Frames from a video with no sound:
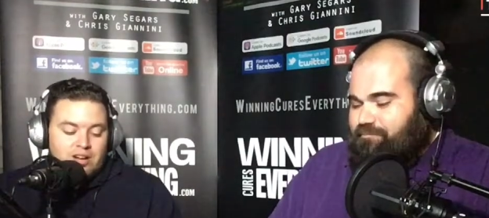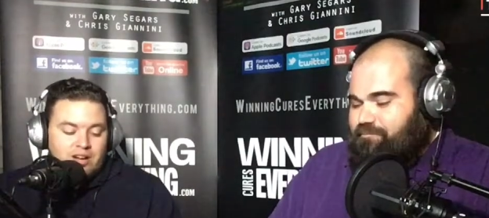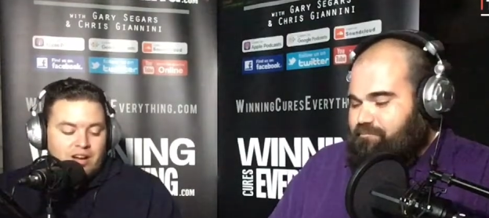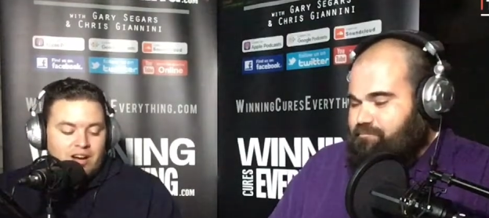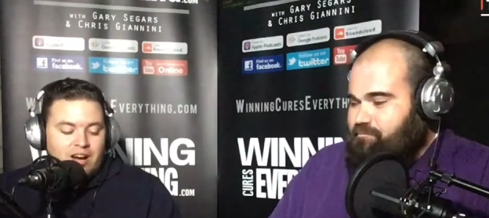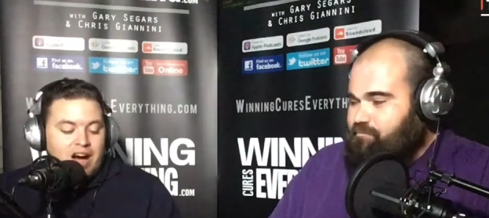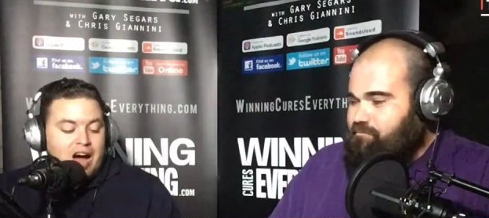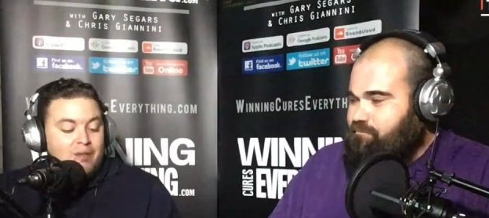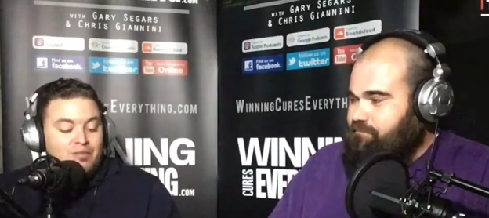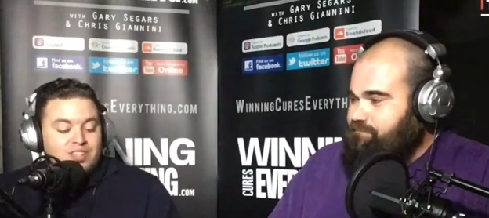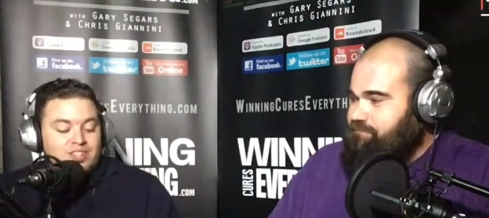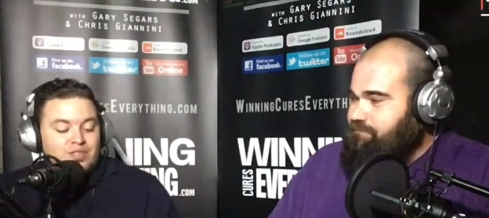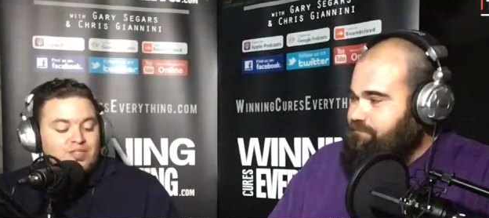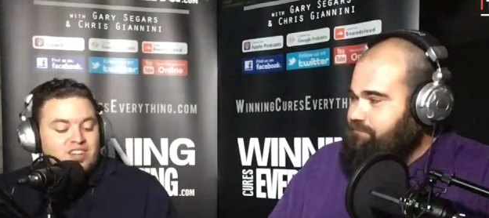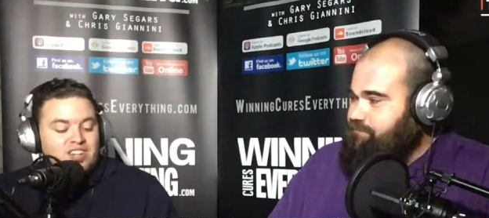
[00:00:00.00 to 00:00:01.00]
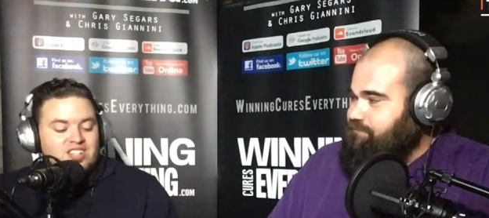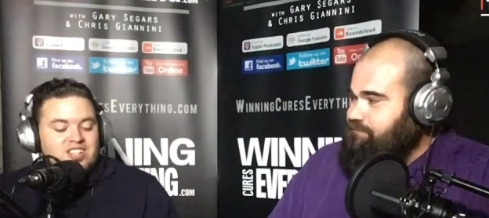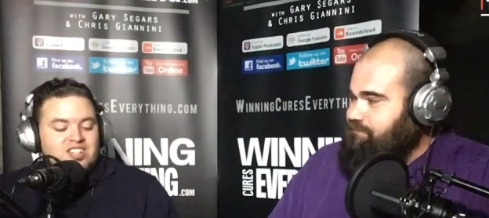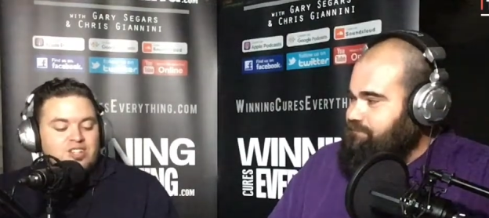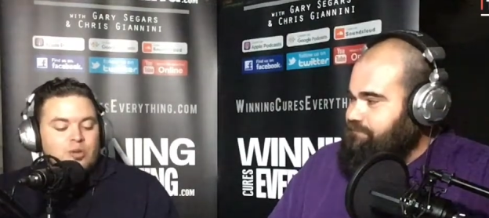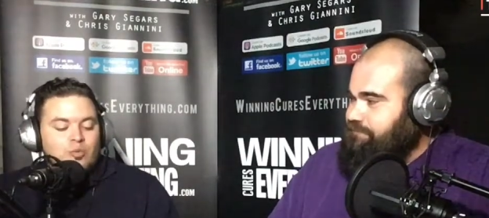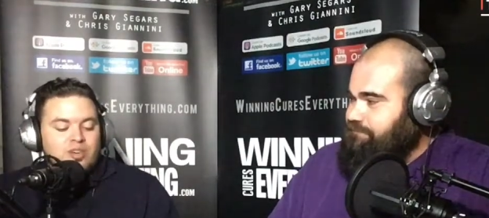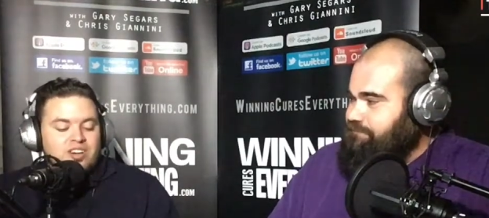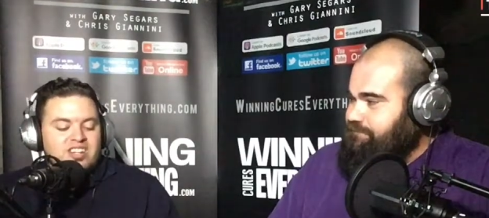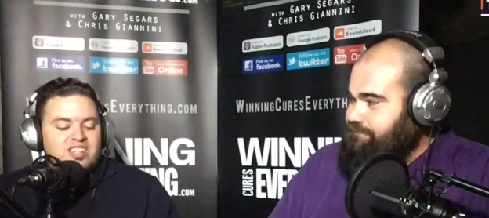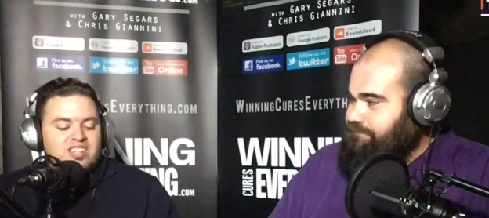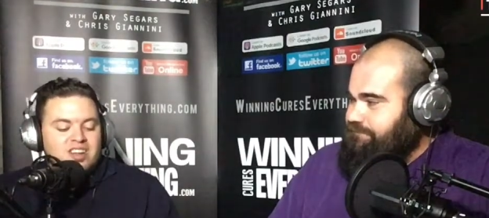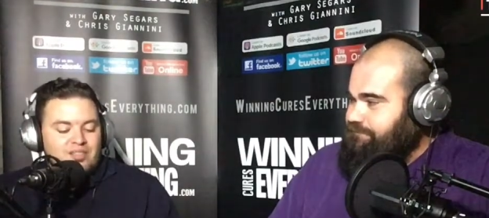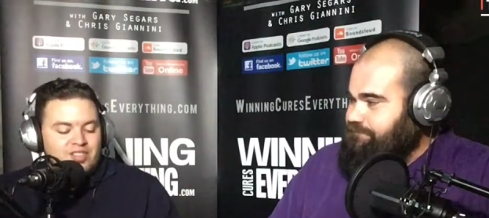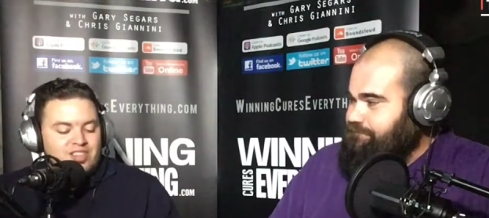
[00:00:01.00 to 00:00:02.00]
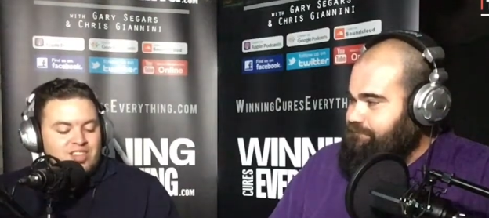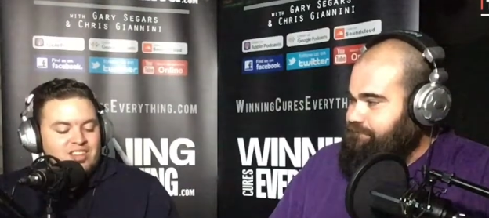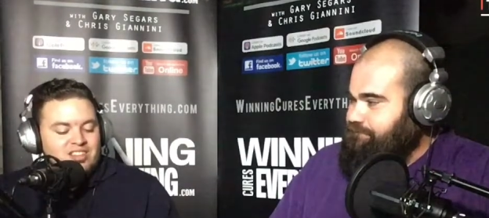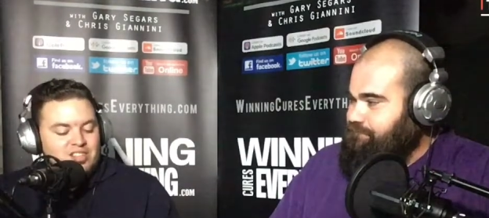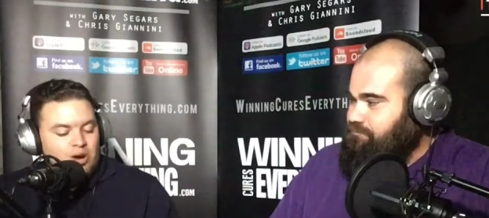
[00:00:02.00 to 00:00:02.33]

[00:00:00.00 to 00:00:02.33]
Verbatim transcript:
Speaker 1: Offense finished 27th in